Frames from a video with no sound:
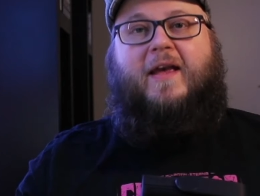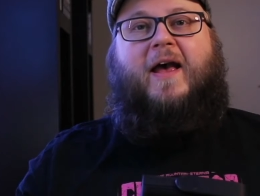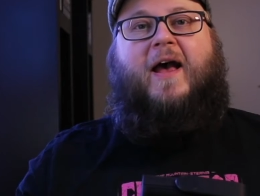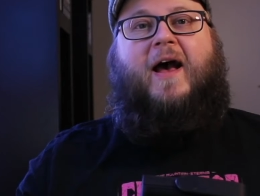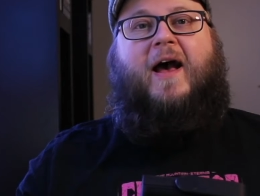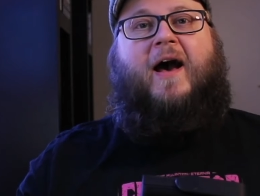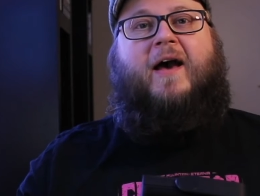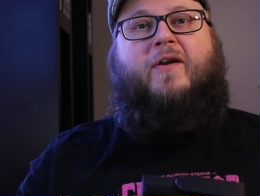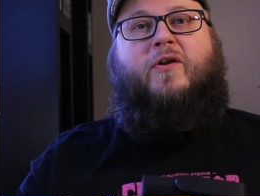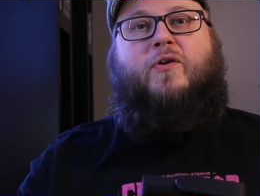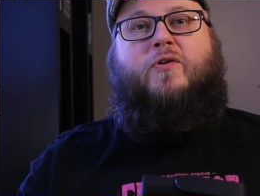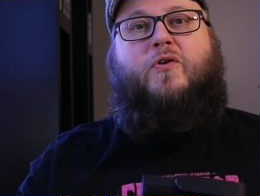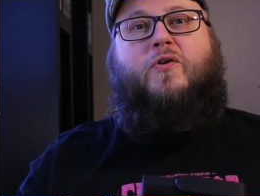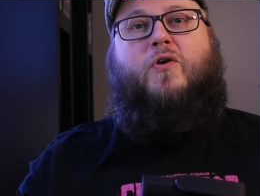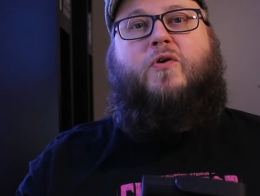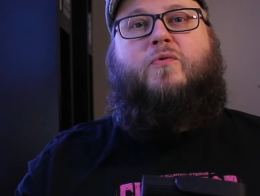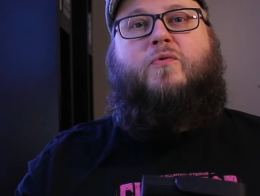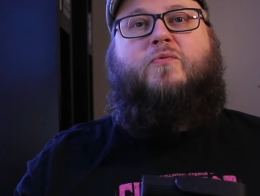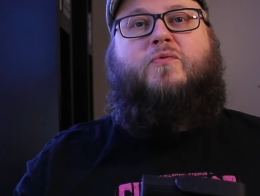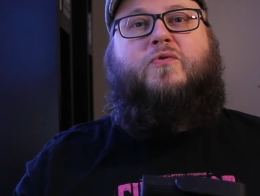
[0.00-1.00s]
I don't
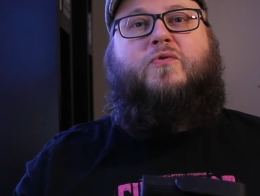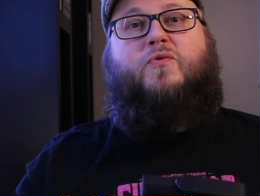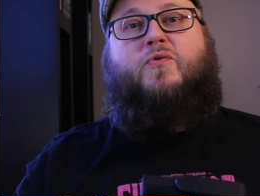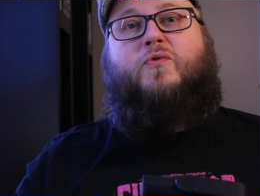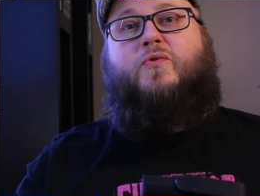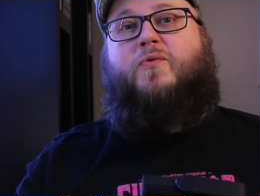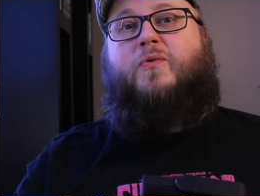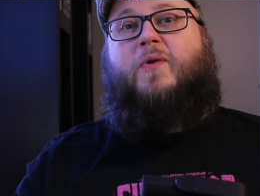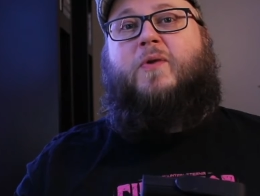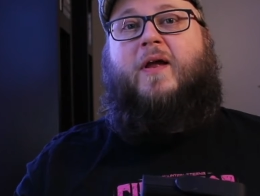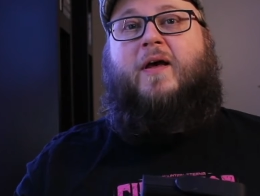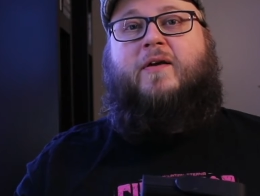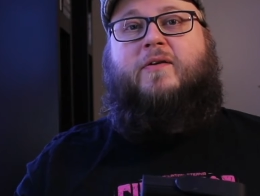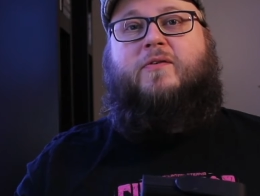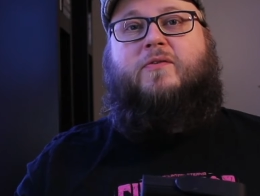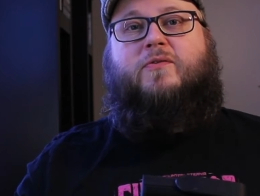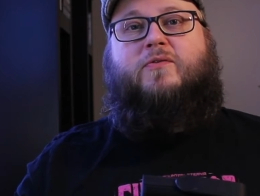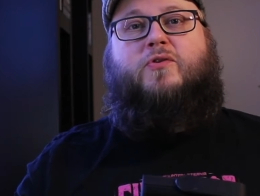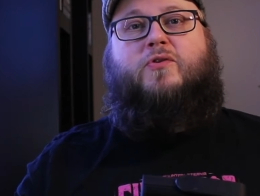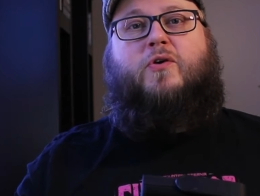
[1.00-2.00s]
know, do you like
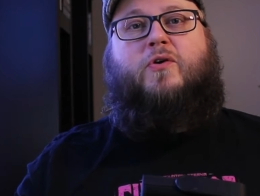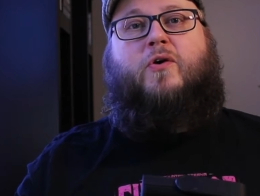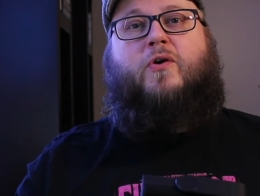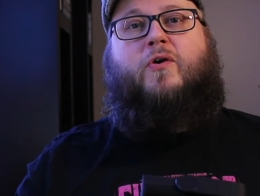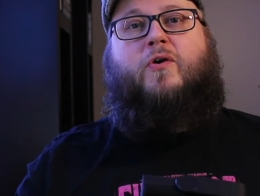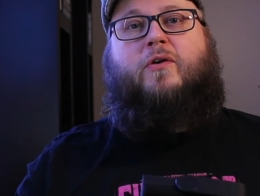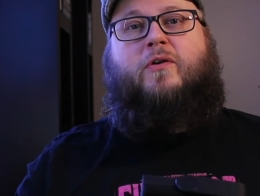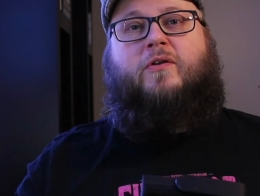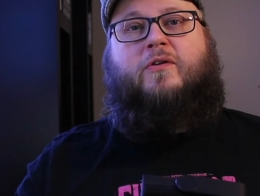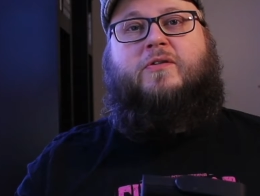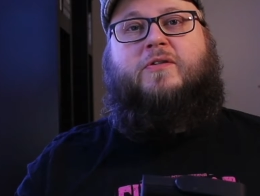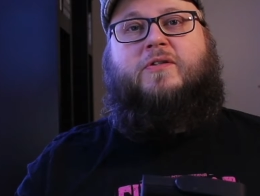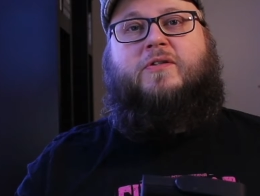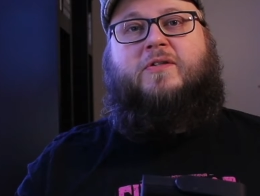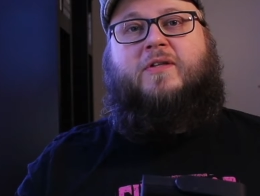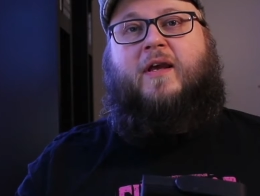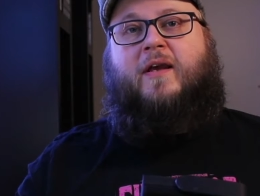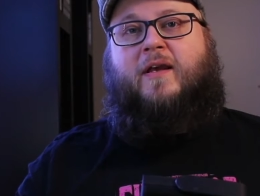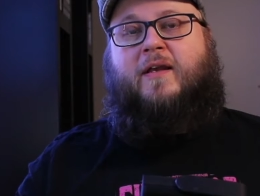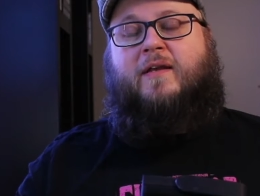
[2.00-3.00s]
Turtles
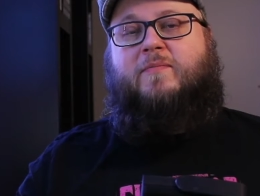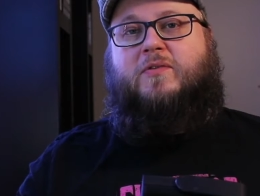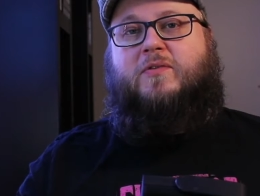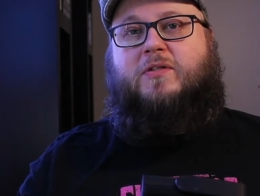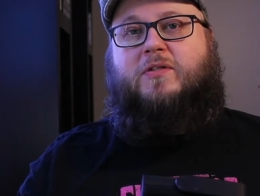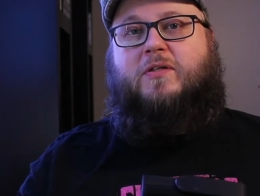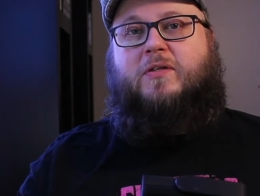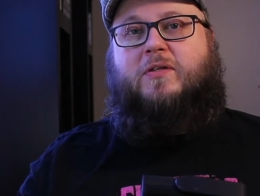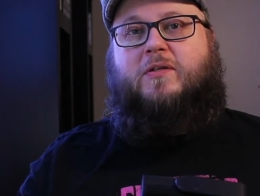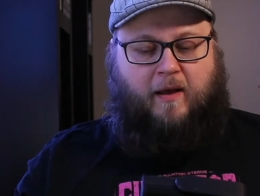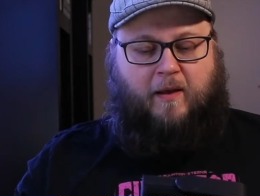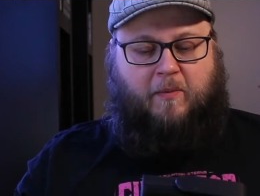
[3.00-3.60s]
games?